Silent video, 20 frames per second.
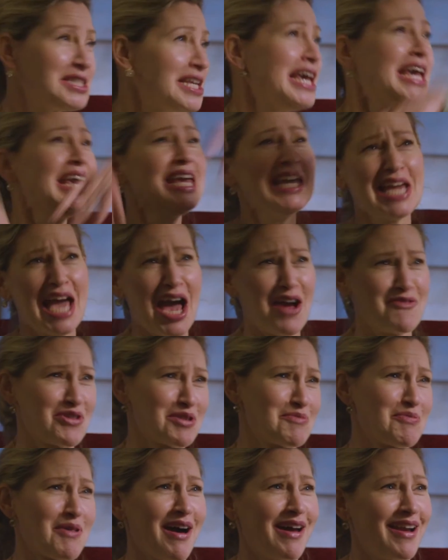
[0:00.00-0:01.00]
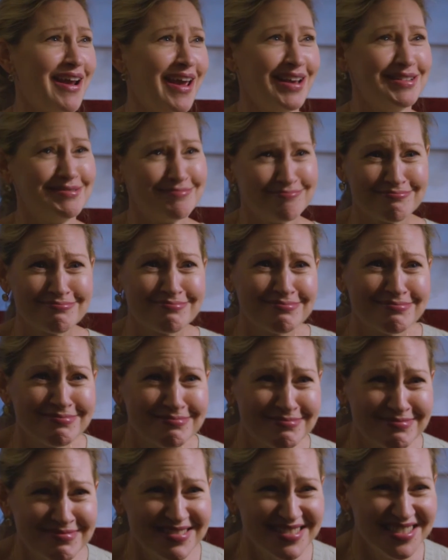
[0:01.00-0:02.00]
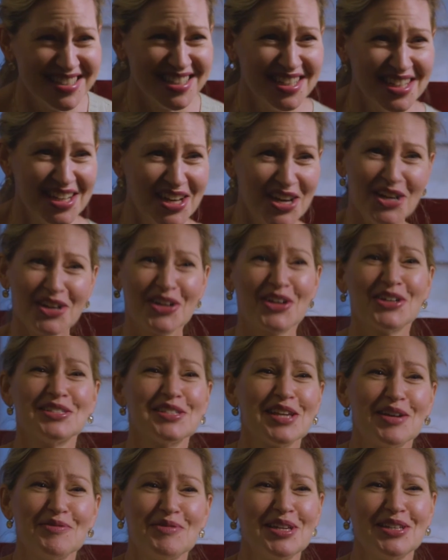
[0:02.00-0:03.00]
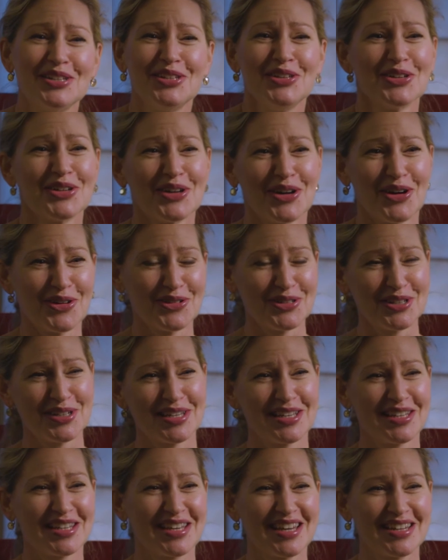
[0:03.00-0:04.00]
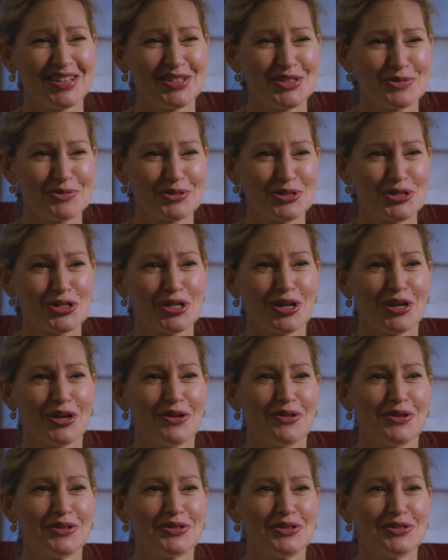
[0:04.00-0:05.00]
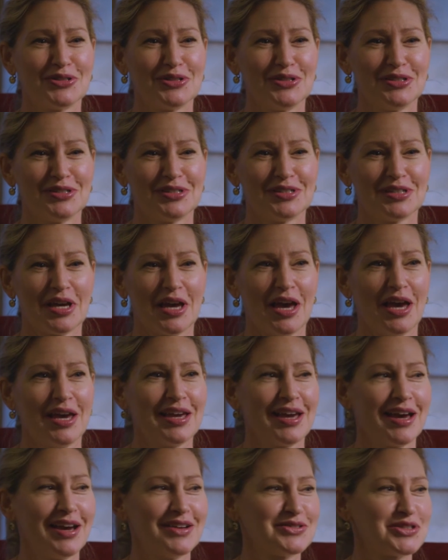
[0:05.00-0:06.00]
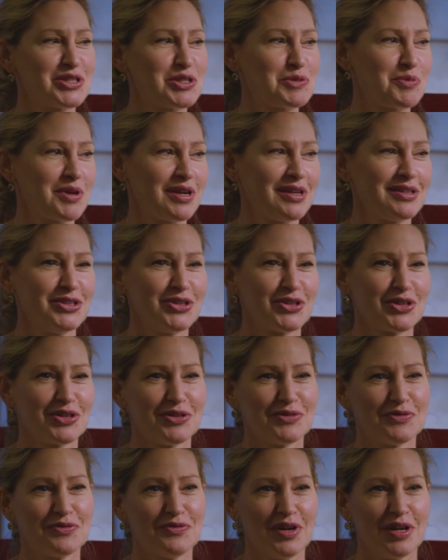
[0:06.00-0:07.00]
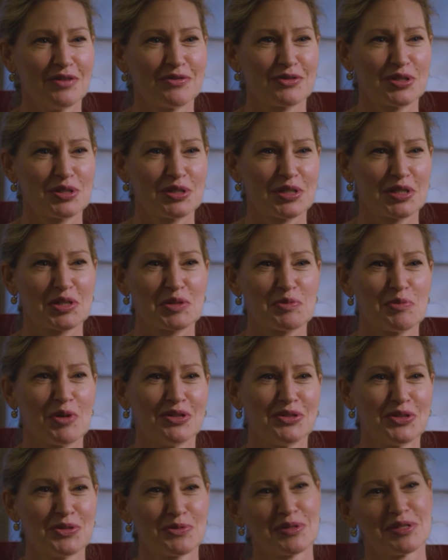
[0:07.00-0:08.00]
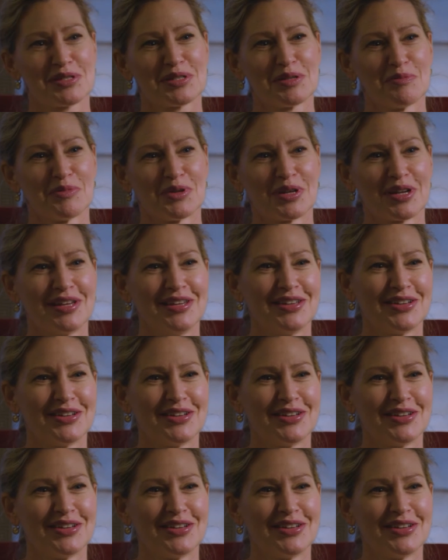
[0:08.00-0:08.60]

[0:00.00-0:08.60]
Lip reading: Seeing everybody. Because, I mean, you know, you get into a show and you hang out and spend, you know, 5 or 6 months with somebody,